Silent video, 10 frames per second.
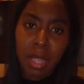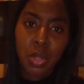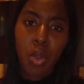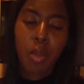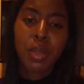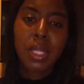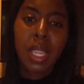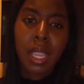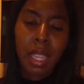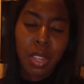to
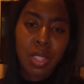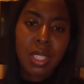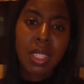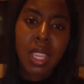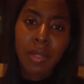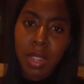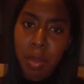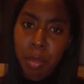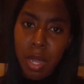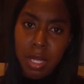obtain, you save a
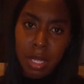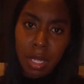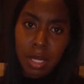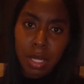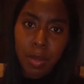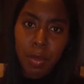deposit,